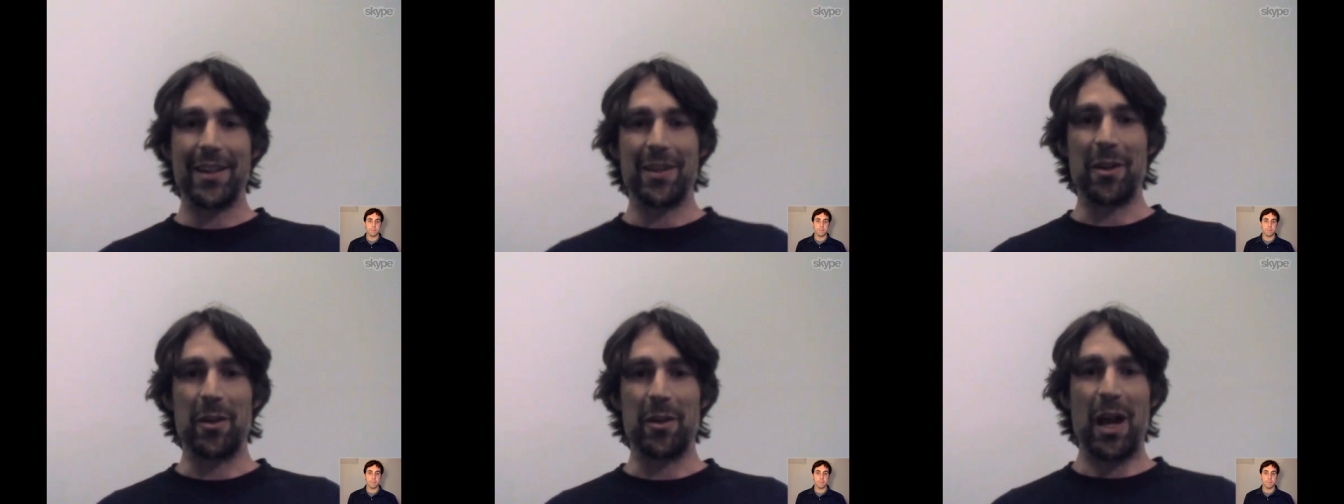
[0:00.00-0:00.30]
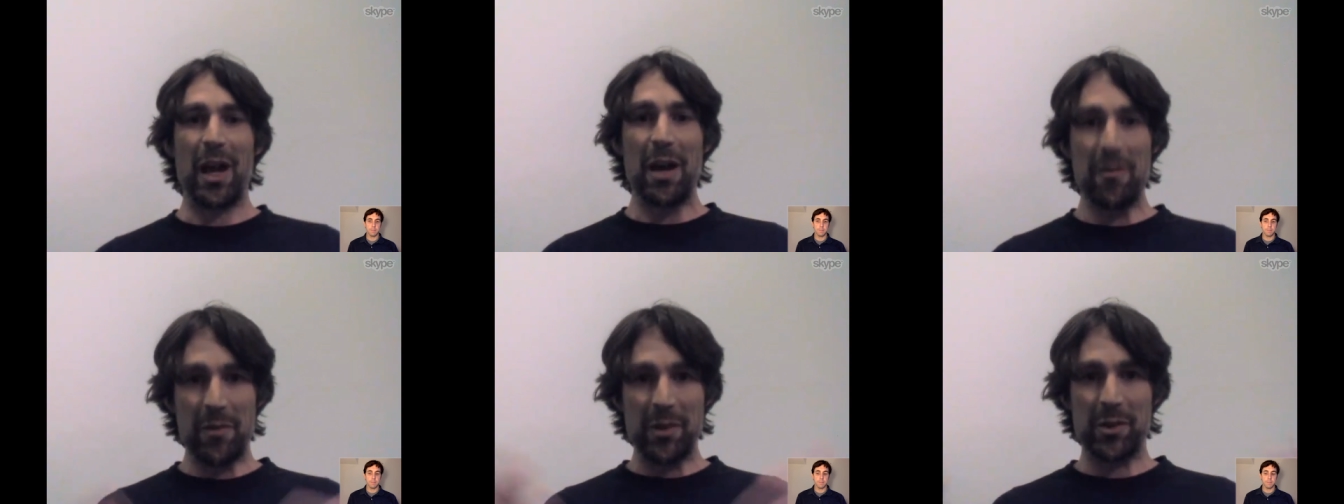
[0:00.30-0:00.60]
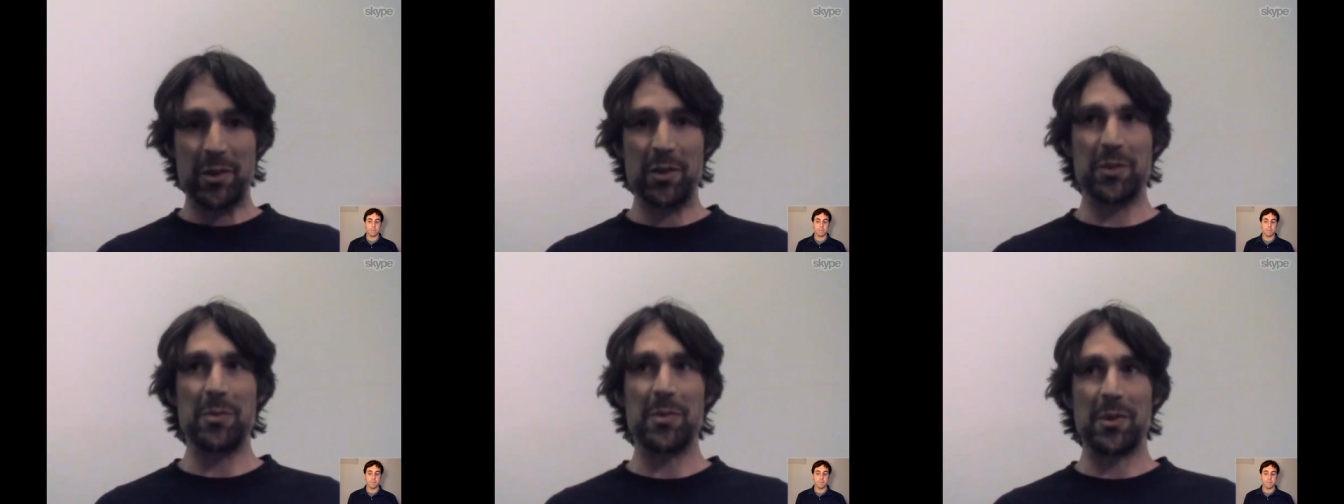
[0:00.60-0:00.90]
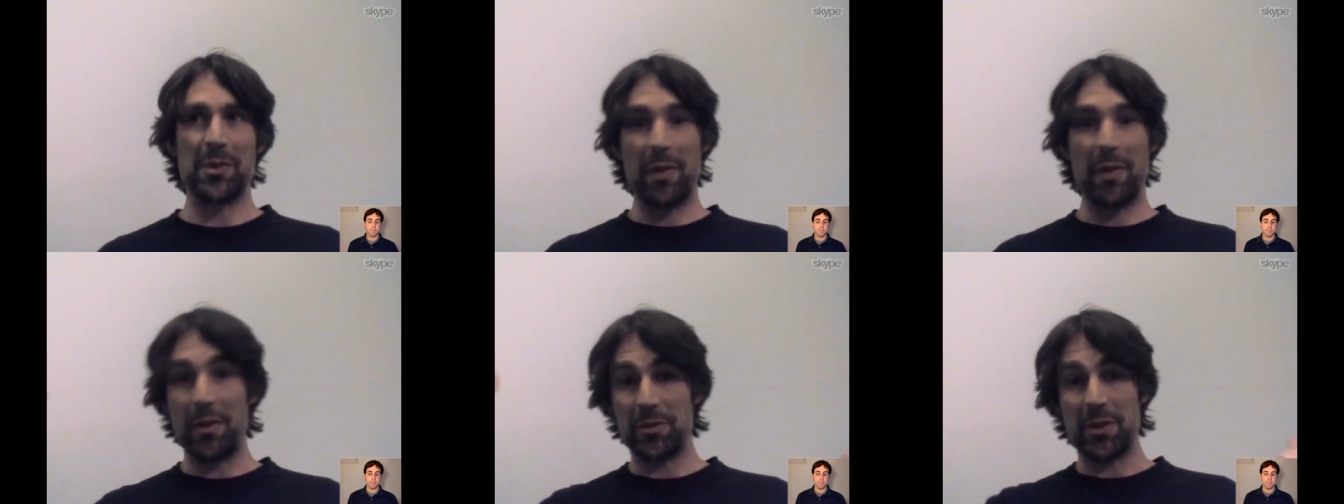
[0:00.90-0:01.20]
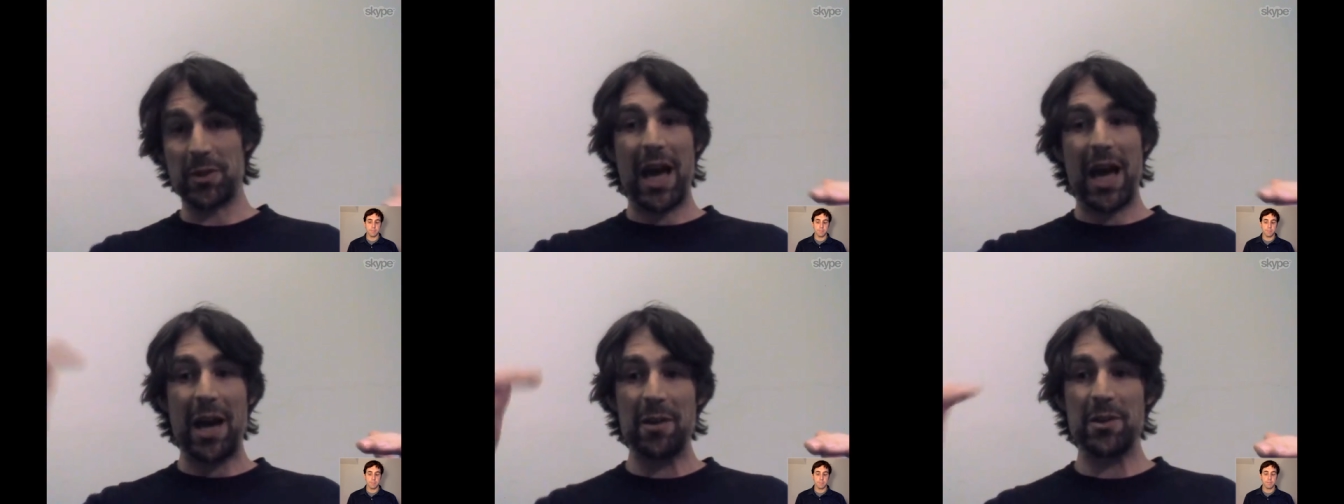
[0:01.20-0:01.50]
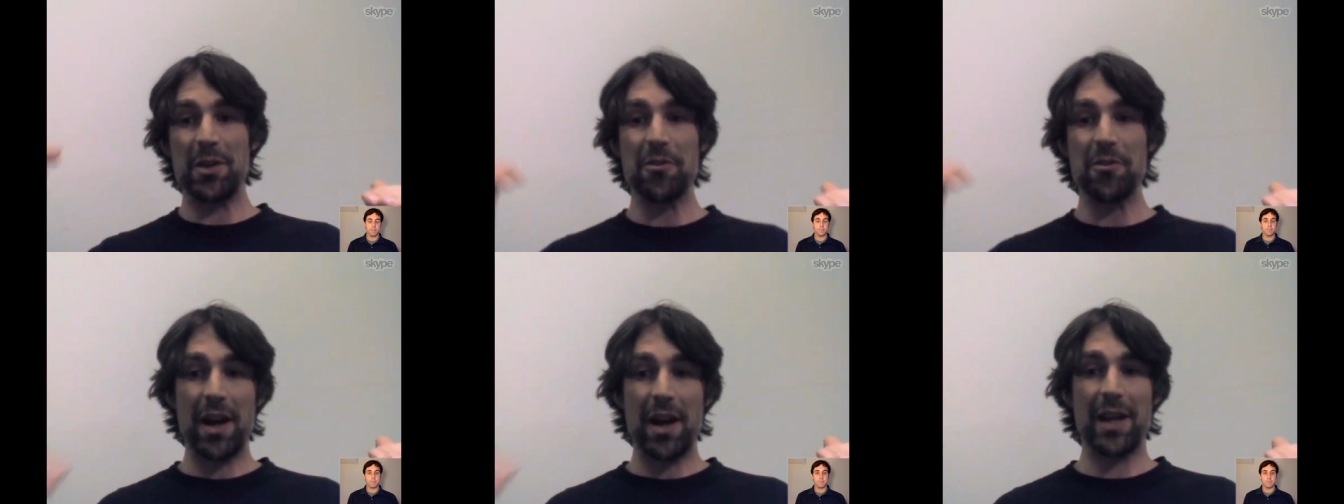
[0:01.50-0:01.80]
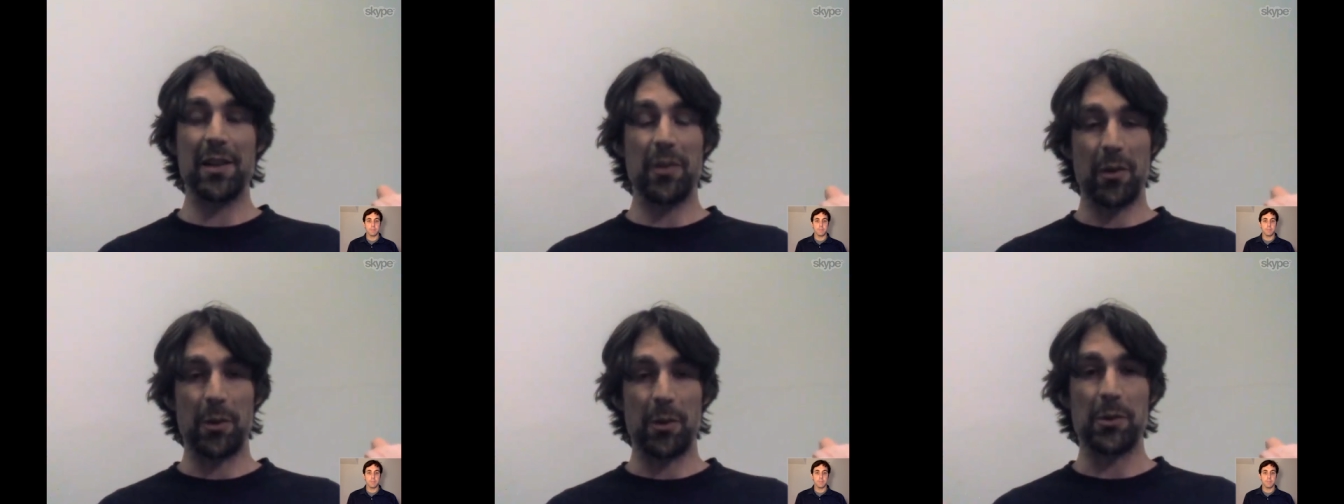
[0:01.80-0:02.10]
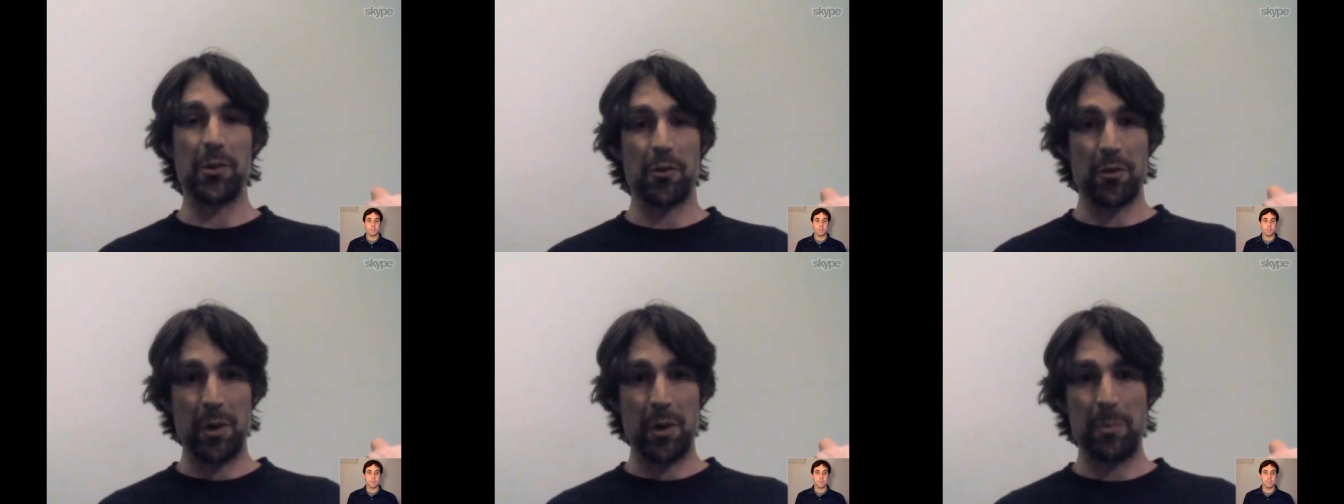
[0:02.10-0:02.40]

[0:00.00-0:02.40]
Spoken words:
You have these systems, so how do you rank those